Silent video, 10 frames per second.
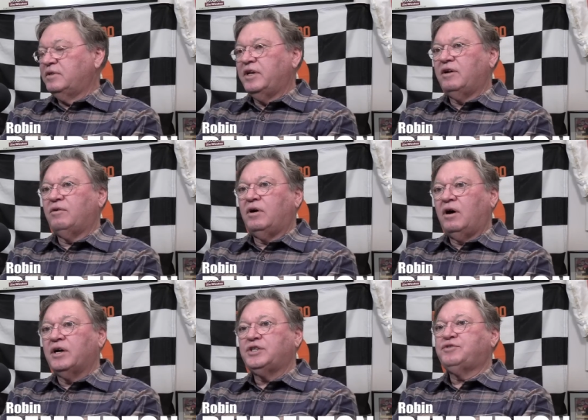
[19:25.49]
you know,
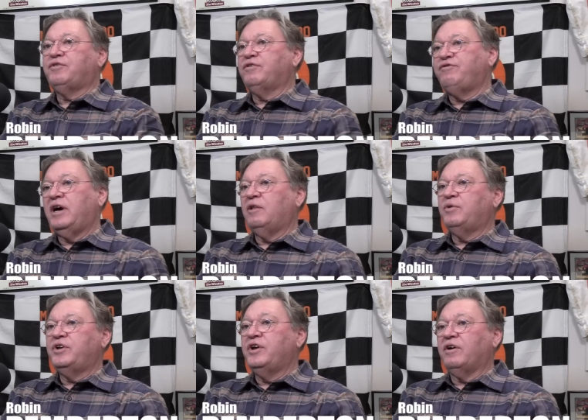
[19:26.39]
August for the
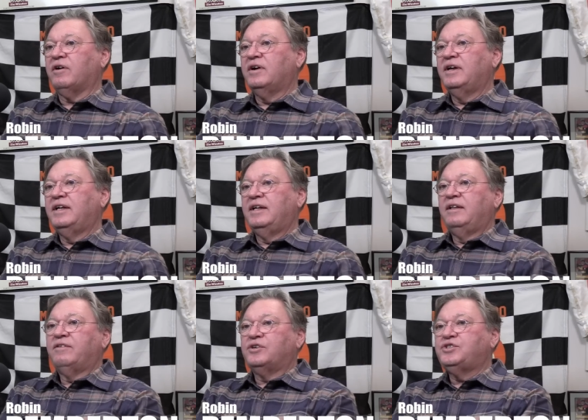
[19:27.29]
following year,
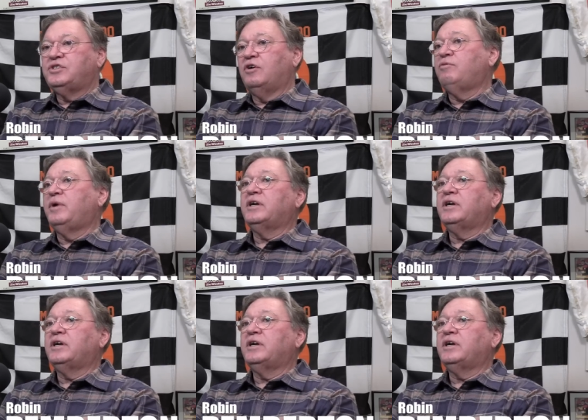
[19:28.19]
there's so